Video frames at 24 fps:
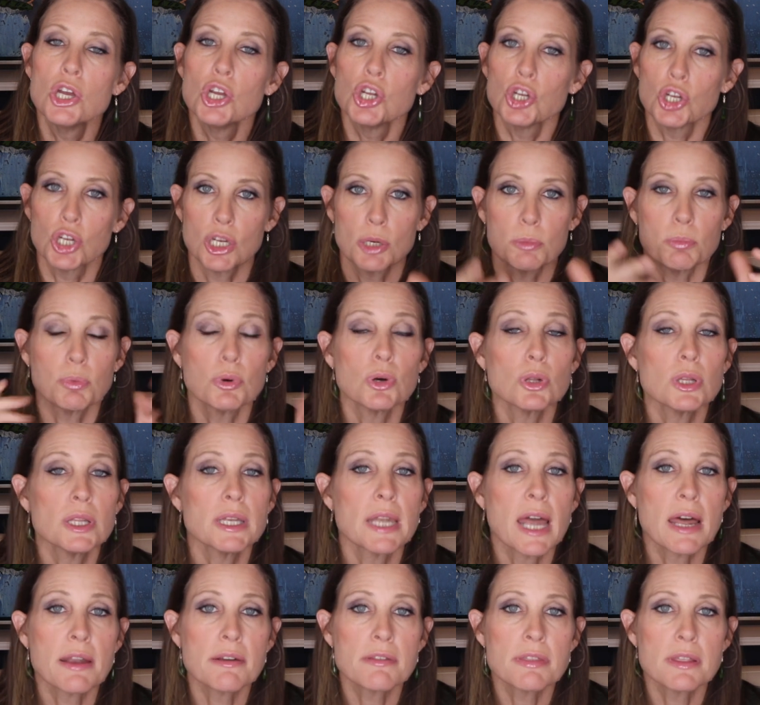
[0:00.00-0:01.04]
You're gonna pull it
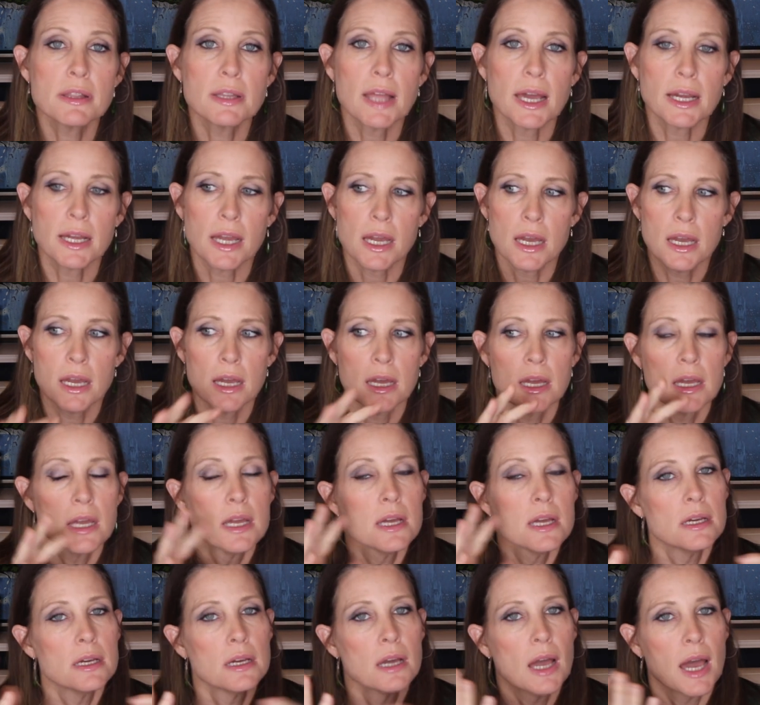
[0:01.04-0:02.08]
out of the LECA,
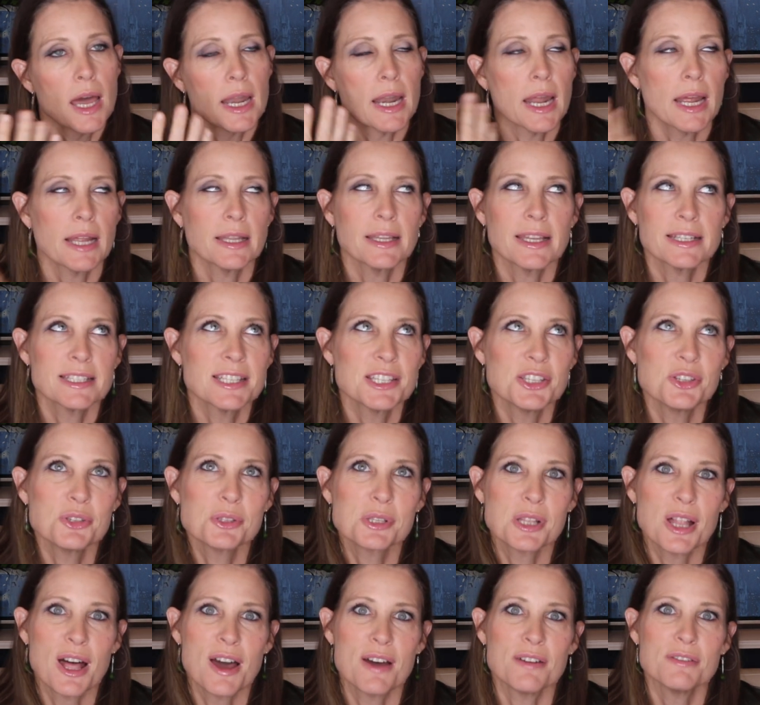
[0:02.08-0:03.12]
and I like to use
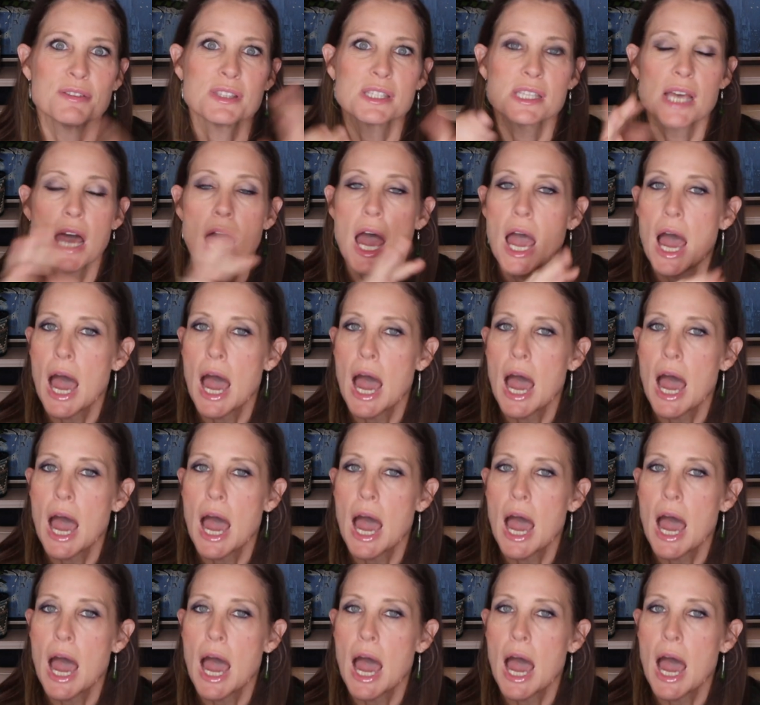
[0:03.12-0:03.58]
gloves.